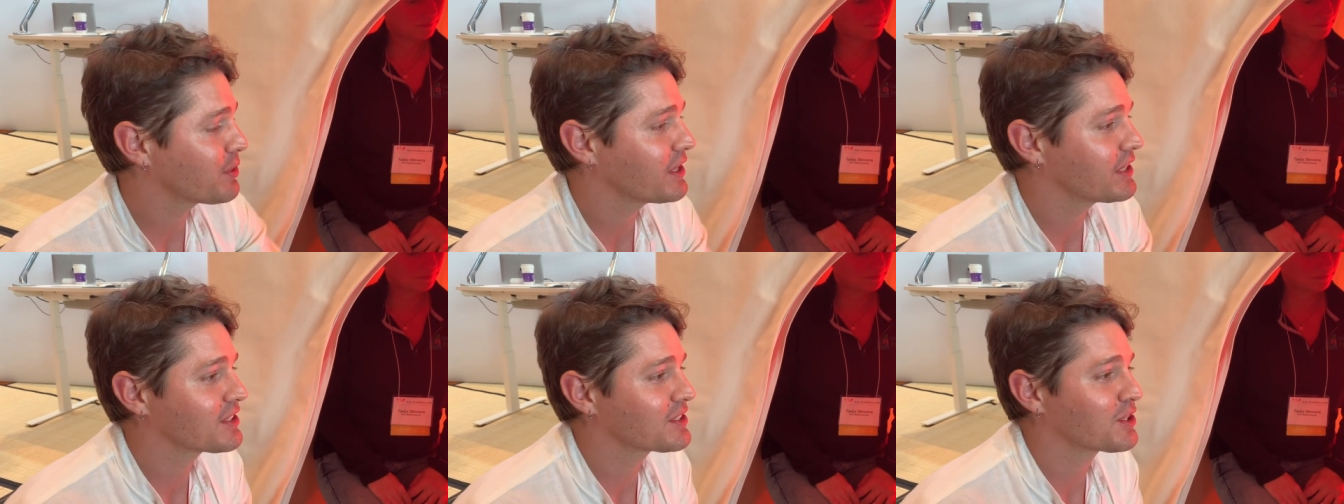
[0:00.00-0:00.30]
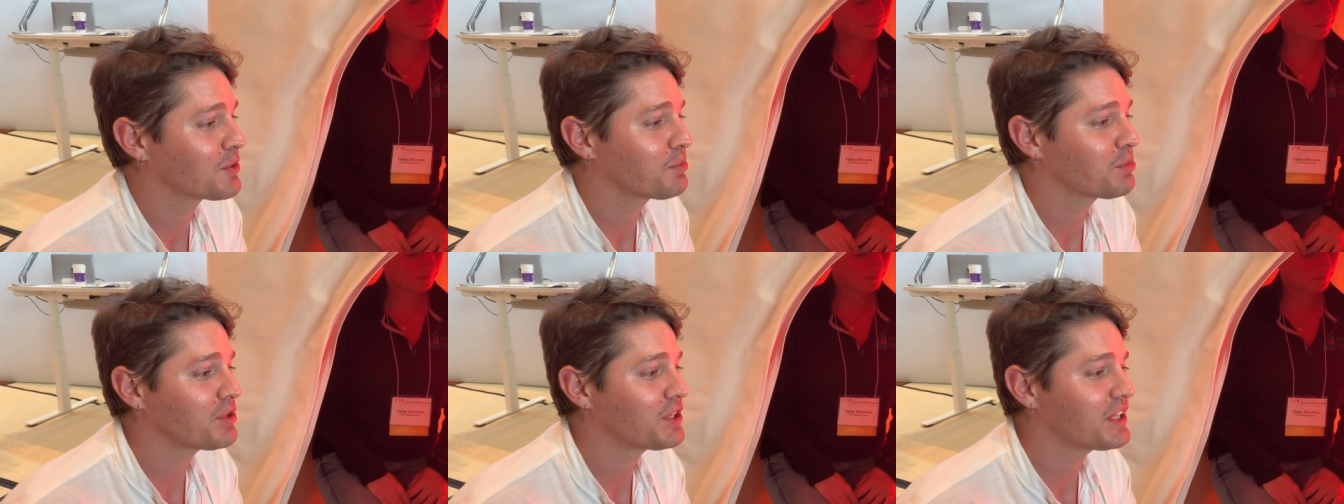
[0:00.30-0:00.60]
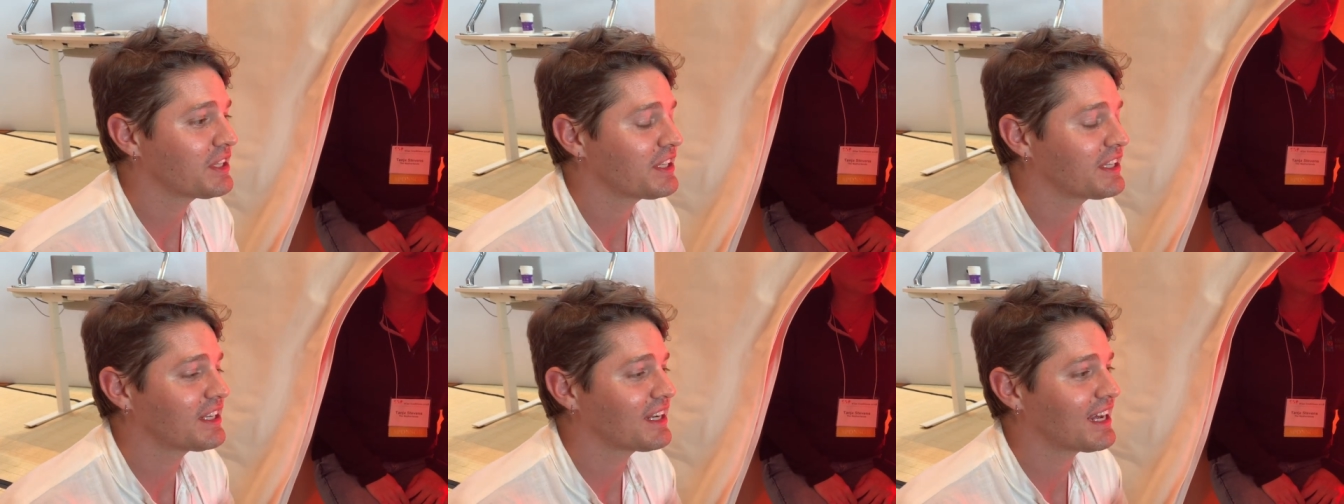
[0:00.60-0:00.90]
but it's
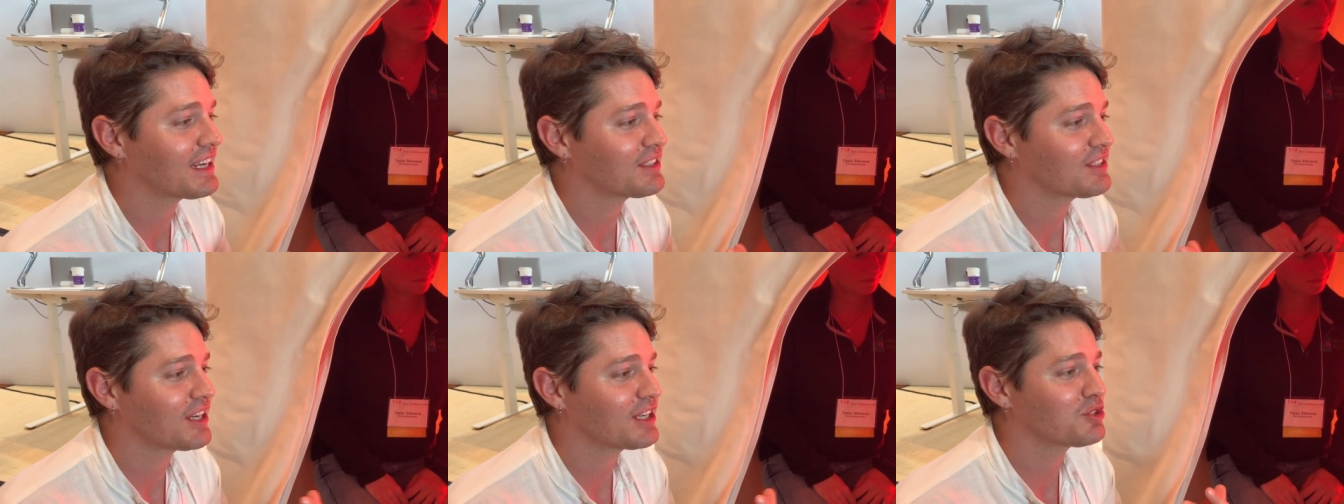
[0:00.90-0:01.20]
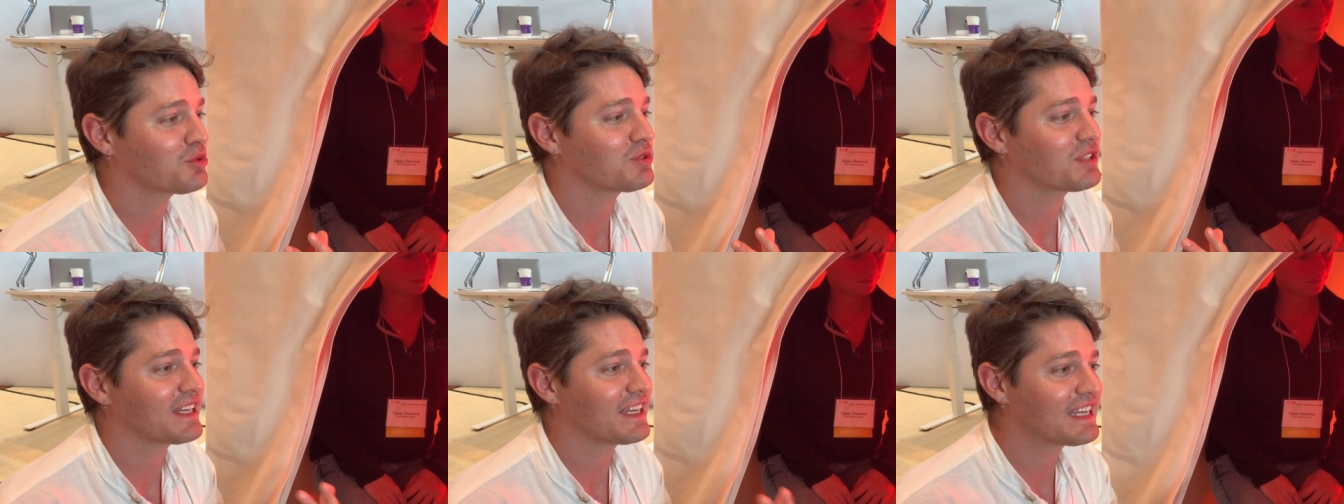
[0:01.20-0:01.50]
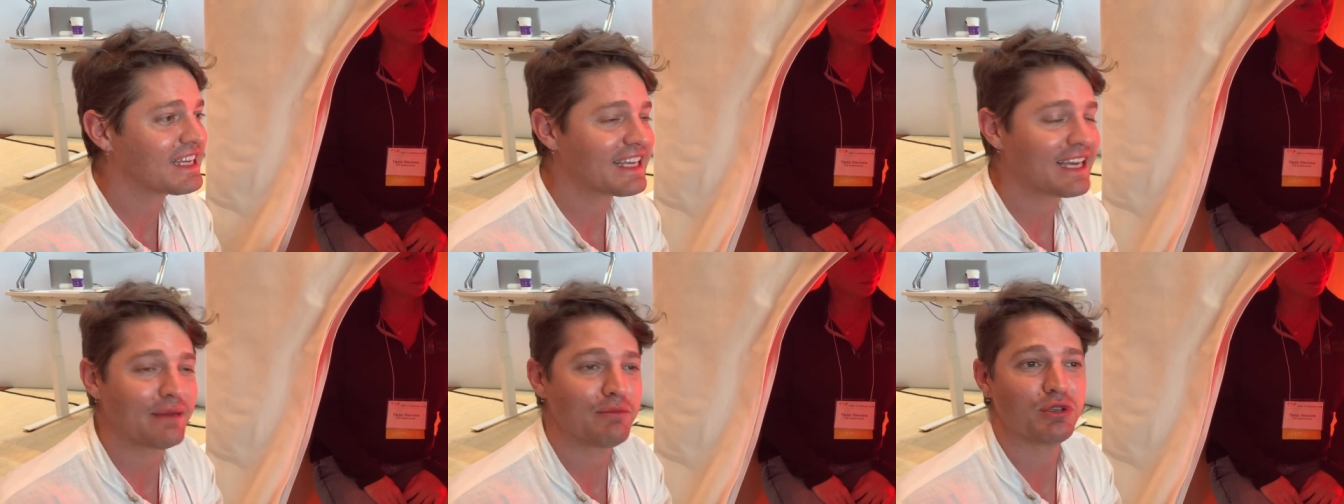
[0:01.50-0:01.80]
completely not touched with
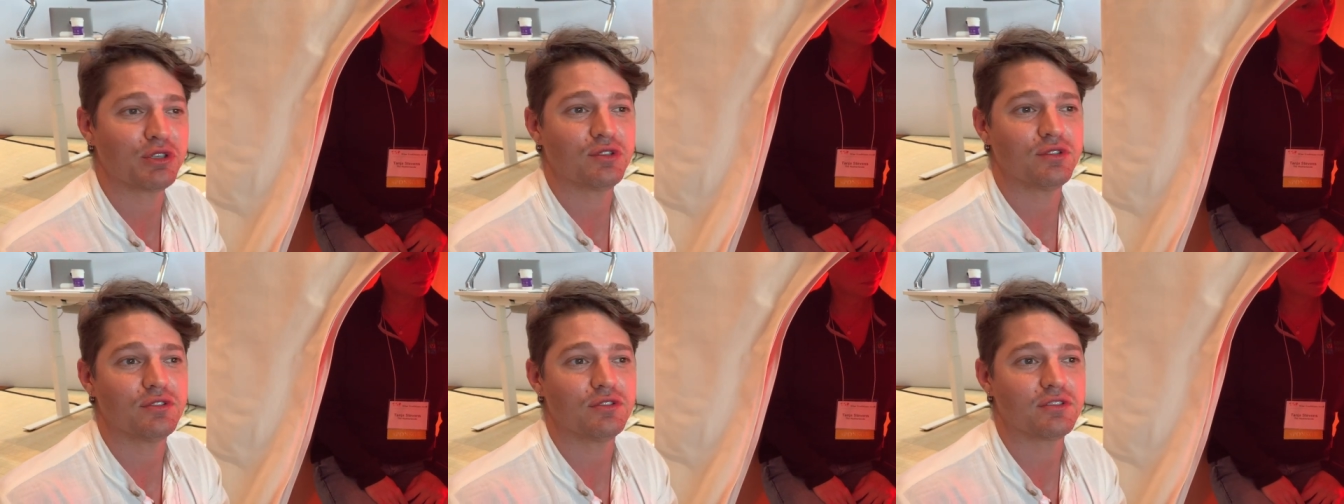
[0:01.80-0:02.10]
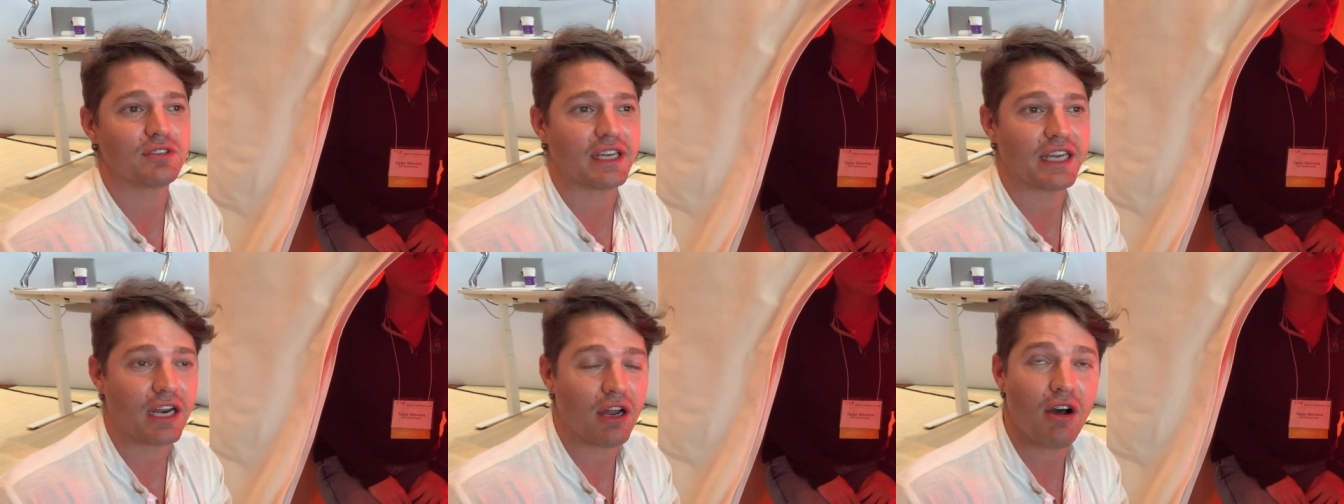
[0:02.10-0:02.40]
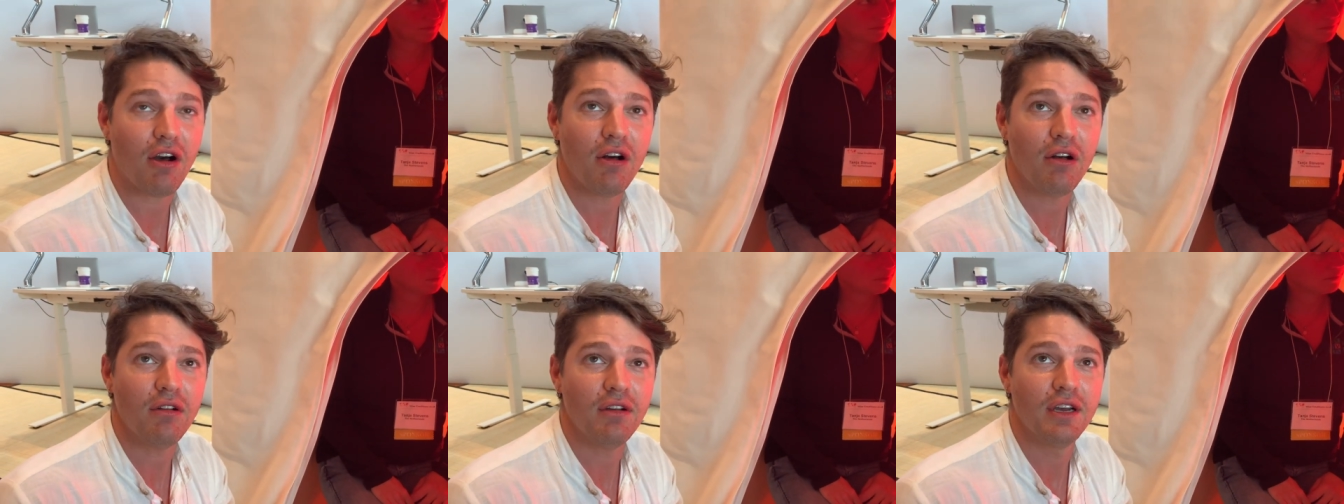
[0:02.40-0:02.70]
any chemicals at
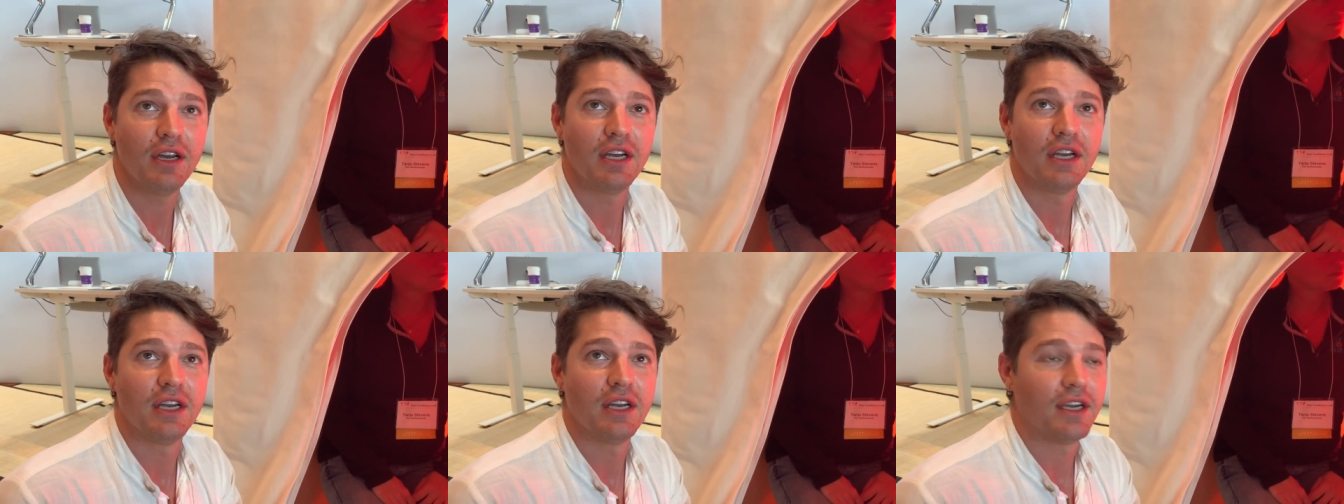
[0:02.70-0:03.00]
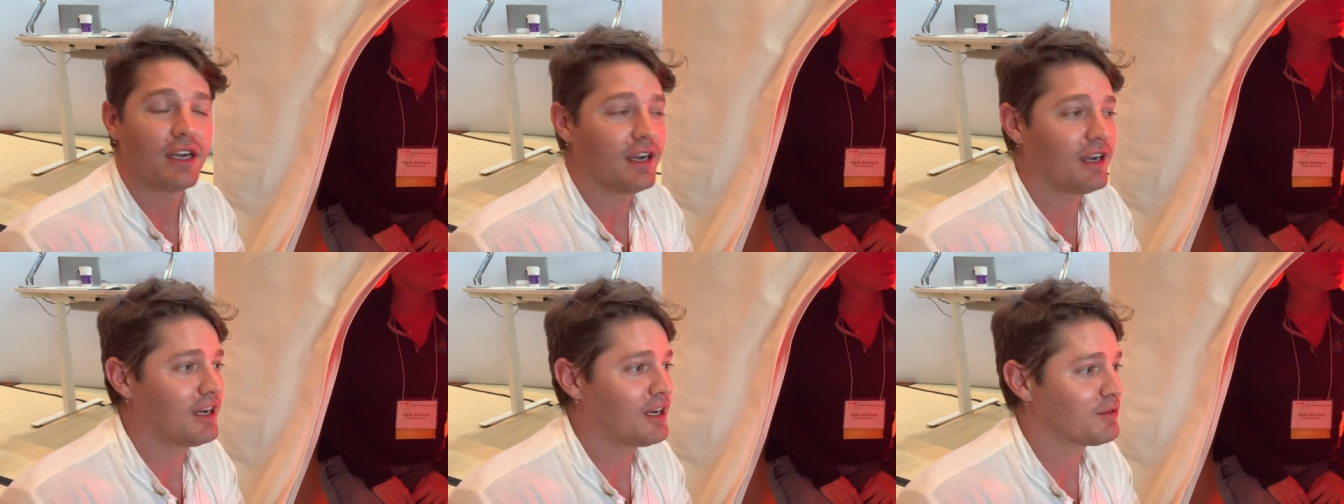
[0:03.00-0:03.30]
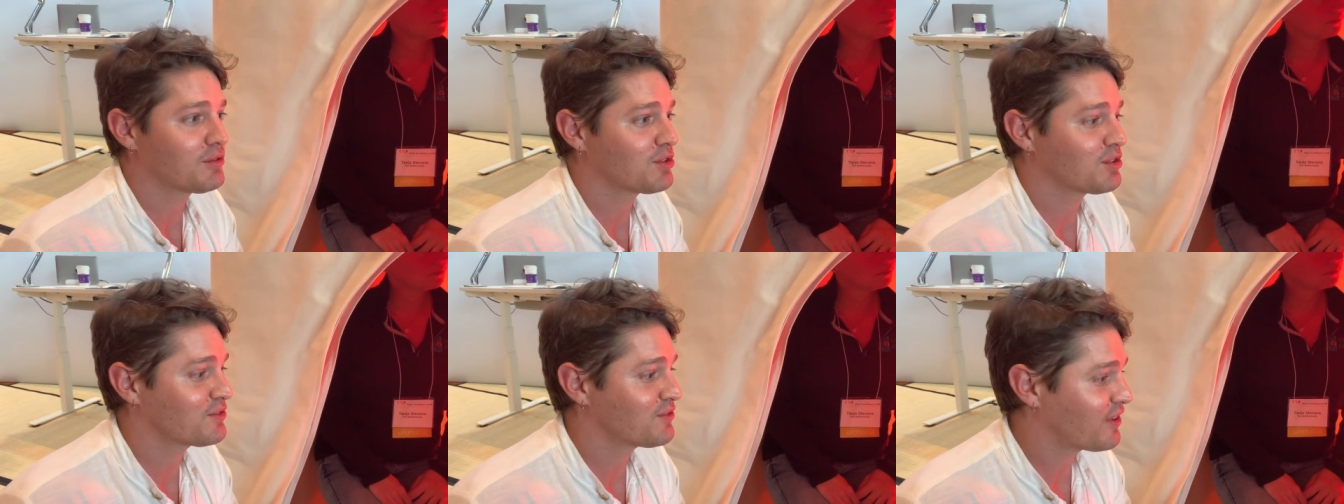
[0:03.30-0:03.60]
all.
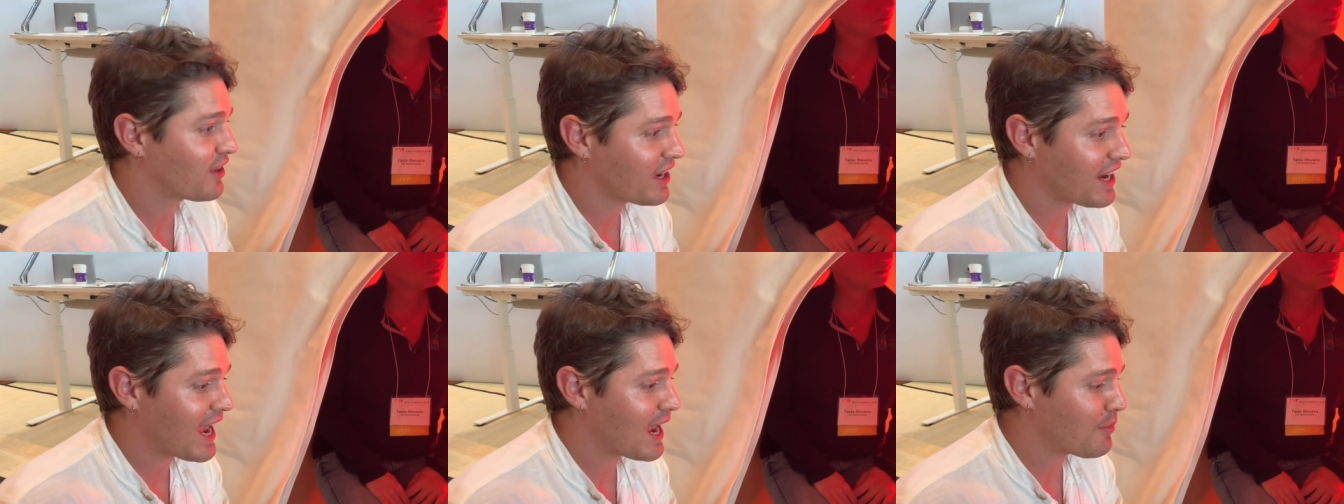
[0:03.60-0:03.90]
So it's very